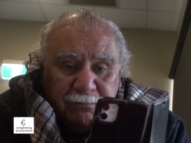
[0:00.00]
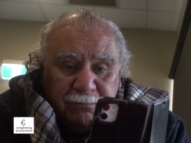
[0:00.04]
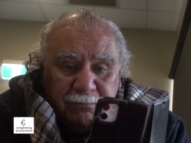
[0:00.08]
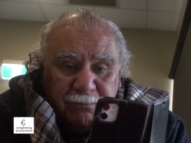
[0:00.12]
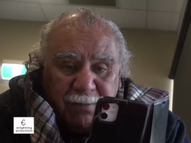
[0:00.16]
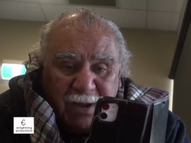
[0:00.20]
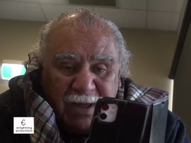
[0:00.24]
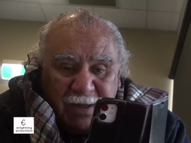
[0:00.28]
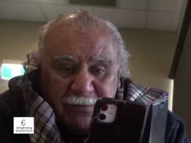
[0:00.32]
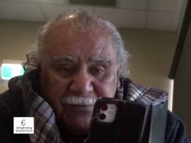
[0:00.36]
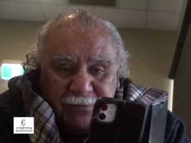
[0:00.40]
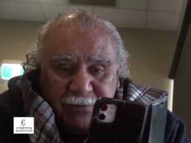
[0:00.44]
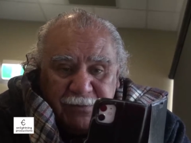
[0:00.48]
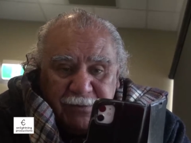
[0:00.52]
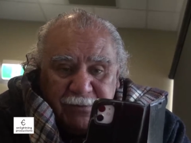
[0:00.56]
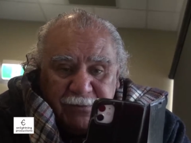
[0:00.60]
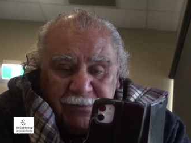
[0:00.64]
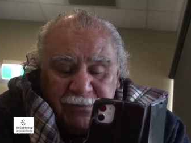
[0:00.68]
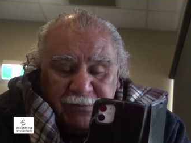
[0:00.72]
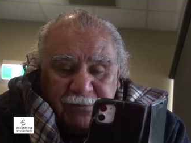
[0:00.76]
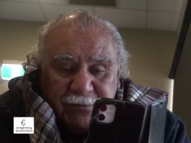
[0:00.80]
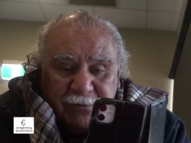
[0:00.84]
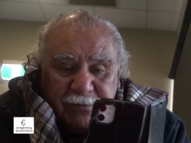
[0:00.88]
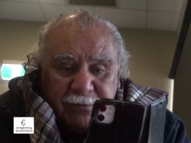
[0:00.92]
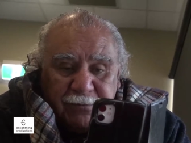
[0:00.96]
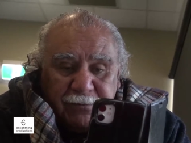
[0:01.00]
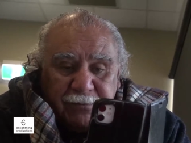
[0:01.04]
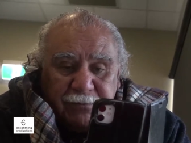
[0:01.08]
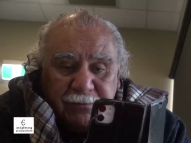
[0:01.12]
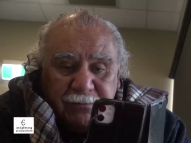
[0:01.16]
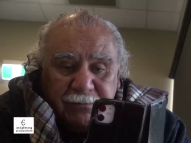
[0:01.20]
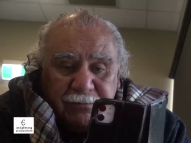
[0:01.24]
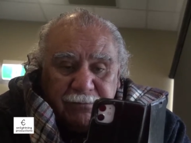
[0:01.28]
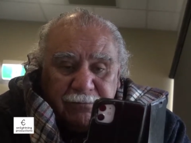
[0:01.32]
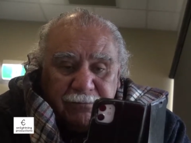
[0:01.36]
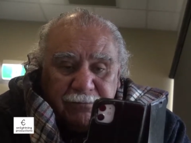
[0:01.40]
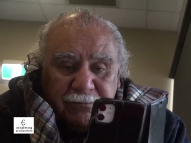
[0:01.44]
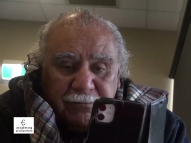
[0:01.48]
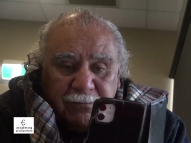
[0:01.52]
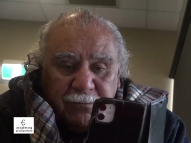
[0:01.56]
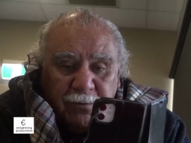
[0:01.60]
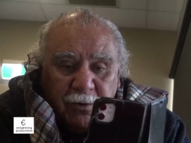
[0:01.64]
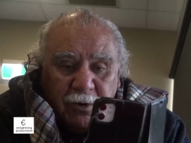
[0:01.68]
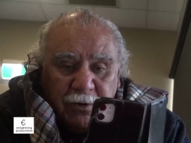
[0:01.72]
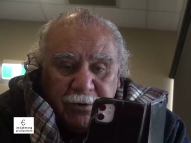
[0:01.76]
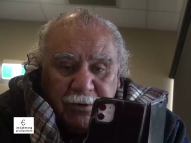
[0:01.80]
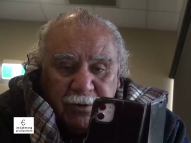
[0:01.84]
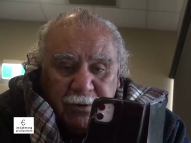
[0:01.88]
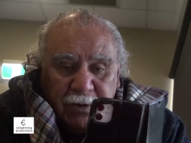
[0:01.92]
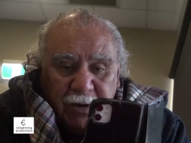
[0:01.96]
Bathurst, to
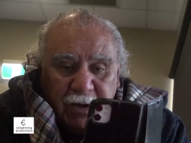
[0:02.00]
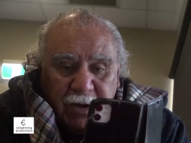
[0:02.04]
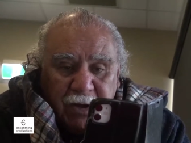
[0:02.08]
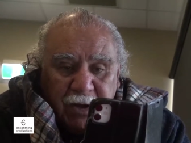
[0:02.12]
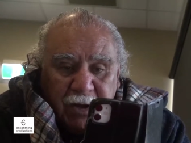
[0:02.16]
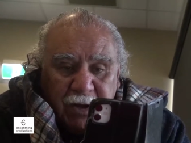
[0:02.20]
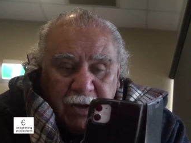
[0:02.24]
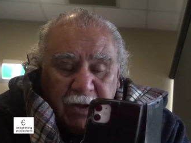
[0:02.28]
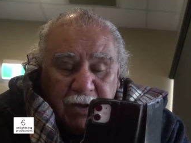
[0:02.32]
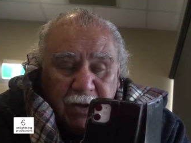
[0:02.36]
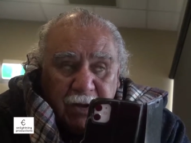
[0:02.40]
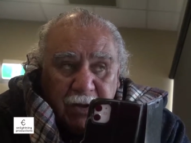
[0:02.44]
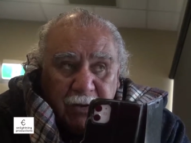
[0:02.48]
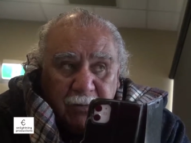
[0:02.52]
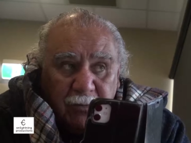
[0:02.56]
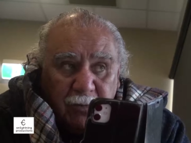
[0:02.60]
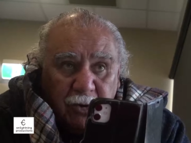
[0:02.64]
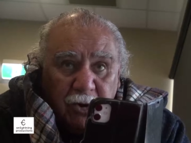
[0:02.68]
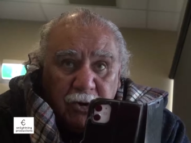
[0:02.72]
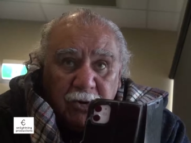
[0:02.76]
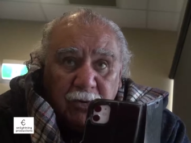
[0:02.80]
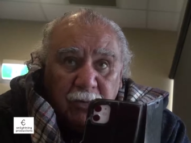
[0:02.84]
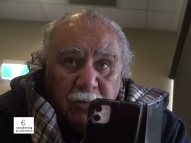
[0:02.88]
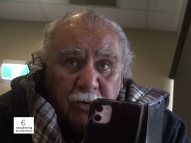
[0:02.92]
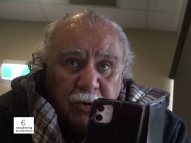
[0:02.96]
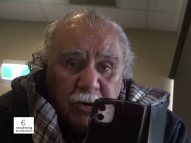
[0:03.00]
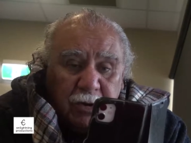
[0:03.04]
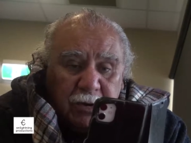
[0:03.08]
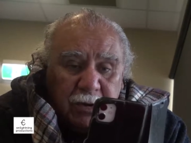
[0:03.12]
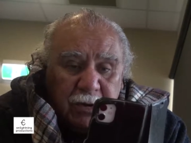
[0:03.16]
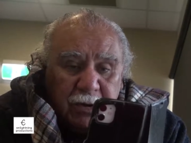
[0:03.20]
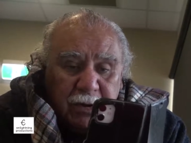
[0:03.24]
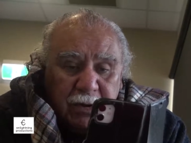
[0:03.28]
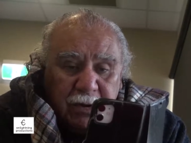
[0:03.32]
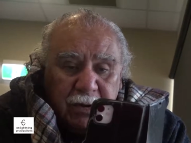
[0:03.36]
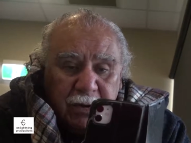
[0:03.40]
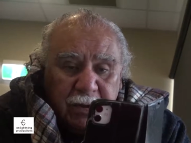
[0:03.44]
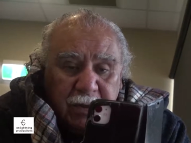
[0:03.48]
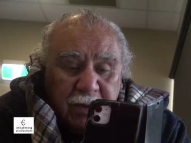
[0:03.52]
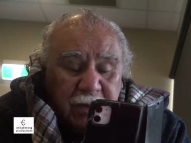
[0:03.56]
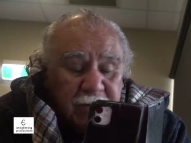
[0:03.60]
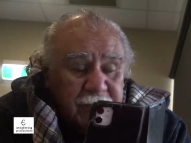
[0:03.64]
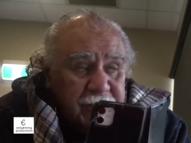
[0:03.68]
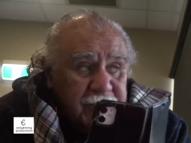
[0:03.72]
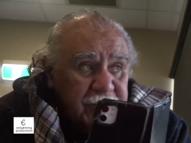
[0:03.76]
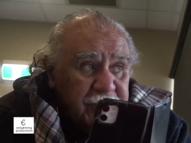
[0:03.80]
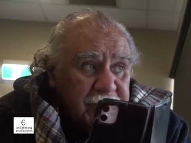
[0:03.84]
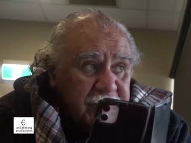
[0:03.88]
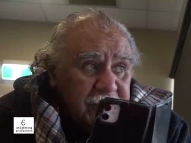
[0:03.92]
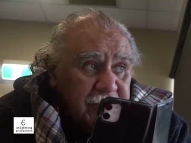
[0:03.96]
Wad uh, Wagga Wagga,
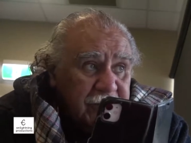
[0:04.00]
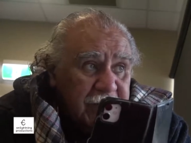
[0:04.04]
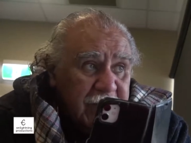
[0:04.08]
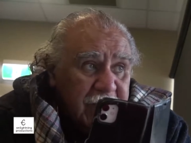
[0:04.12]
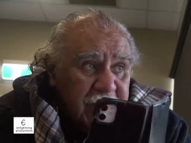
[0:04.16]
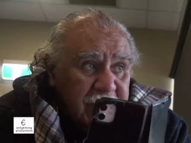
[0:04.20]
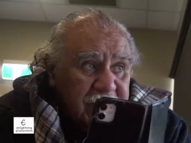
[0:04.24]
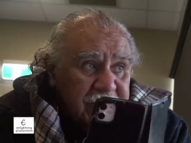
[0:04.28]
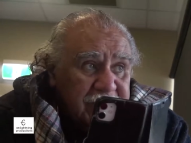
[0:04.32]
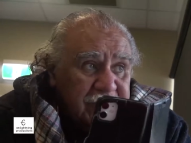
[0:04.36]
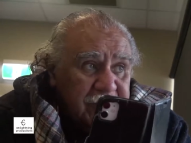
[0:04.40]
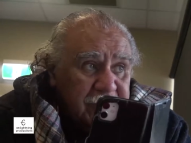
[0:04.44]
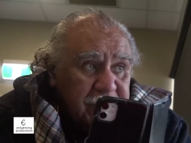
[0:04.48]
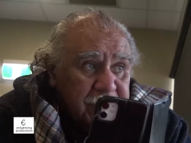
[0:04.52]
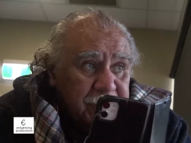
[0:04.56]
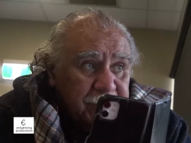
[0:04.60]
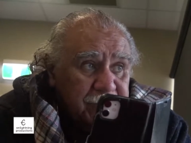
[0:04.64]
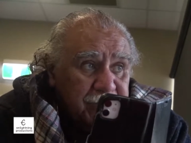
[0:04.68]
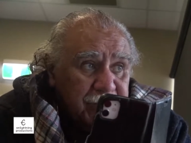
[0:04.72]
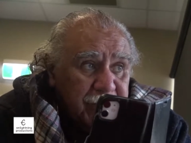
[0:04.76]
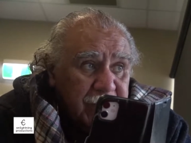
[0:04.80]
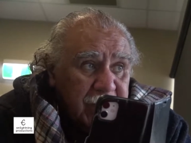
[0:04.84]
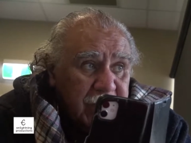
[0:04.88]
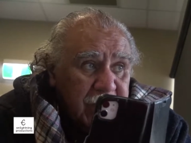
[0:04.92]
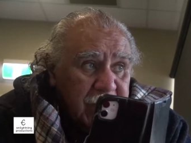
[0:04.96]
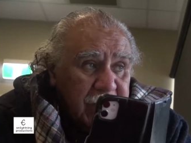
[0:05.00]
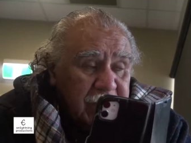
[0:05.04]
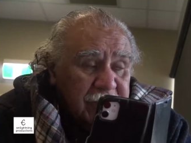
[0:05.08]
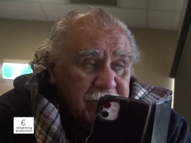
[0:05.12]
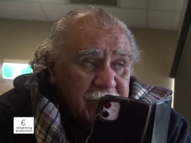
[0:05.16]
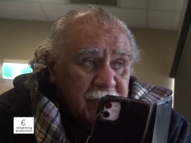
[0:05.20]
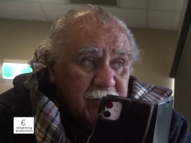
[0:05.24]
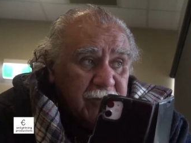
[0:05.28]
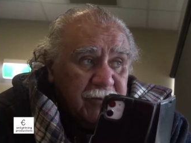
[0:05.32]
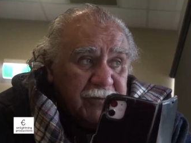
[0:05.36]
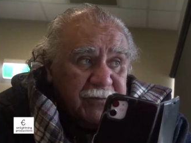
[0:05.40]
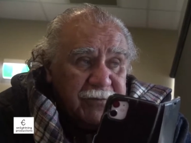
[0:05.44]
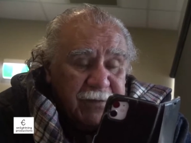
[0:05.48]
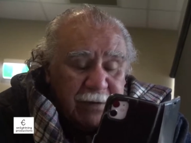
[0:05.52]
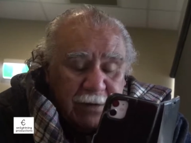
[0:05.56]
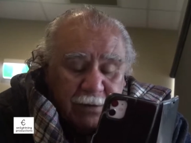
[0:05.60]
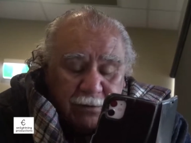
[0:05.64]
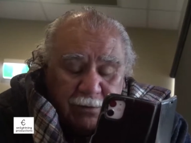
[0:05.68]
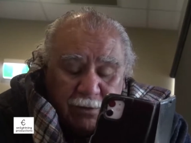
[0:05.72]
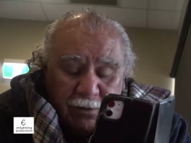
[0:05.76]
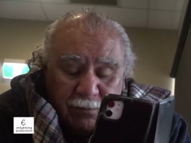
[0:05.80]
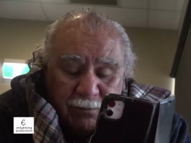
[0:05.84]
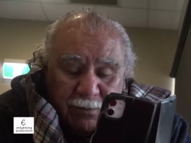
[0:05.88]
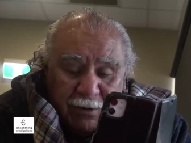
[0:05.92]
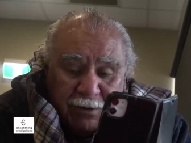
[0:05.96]
and to Newcastle. And of course, they
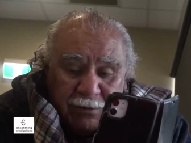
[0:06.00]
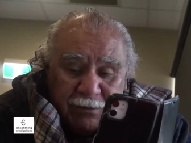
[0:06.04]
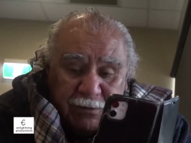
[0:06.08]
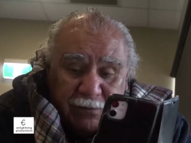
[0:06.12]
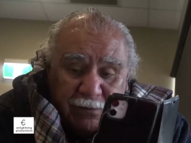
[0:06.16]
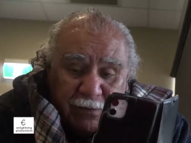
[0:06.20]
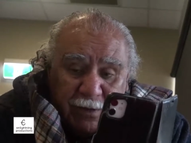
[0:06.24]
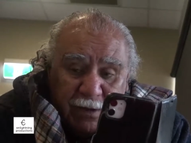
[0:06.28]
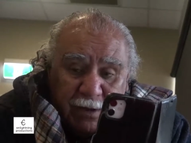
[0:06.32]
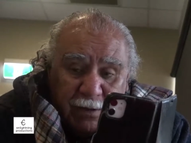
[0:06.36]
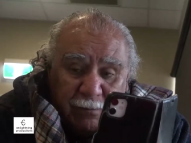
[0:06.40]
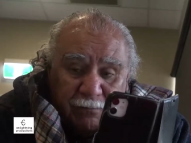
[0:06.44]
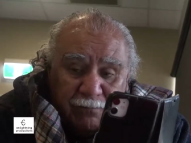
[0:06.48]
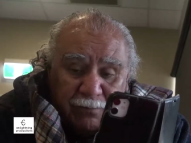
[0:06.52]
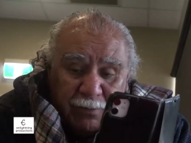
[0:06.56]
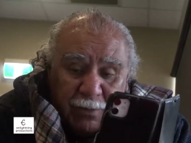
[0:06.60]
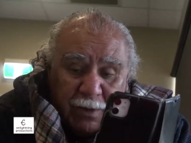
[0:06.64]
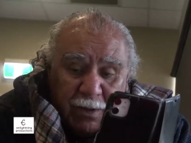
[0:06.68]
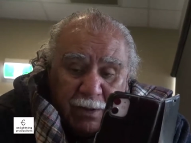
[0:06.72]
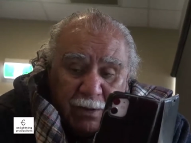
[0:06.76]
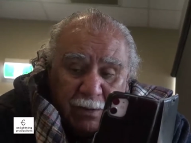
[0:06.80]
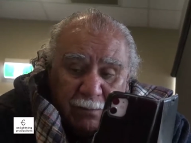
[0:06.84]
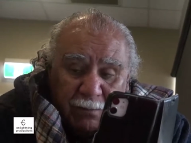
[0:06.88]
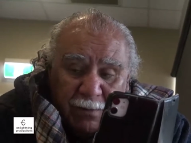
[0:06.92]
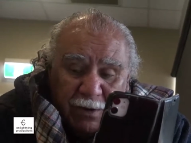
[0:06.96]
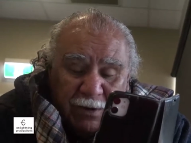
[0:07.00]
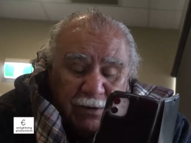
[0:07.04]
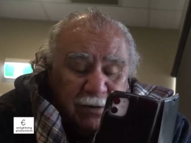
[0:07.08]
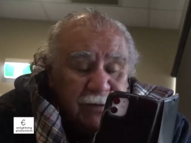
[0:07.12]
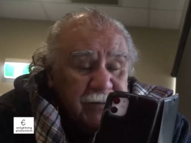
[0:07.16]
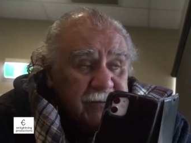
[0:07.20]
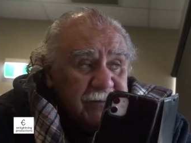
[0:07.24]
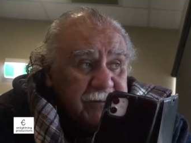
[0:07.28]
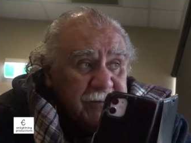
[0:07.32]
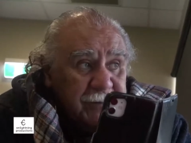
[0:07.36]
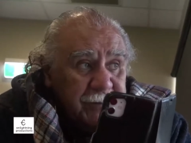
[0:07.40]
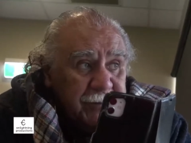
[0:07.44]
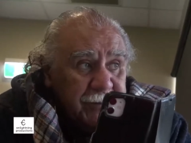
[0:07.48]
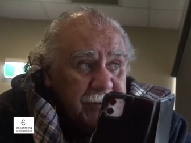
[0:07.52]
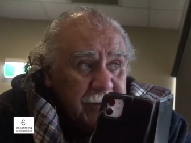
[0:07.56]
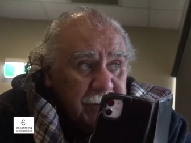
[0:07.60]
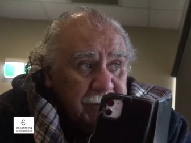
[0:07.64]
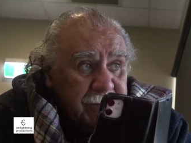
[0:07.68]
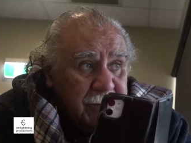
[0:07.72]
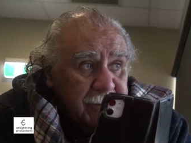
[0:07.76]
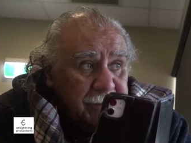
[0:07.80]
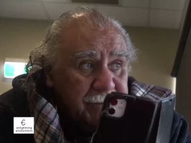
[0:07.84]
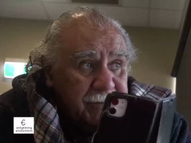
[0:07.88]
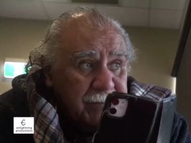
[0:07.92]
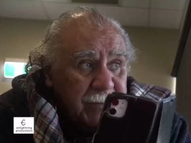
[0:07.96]
got them into there. But here's the
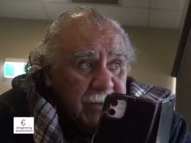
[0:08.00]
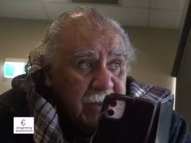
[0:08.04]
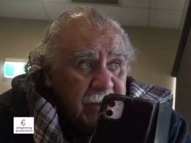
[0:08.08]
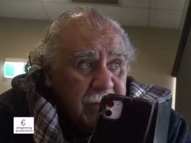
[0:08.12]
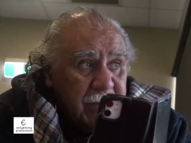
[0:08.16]
problem.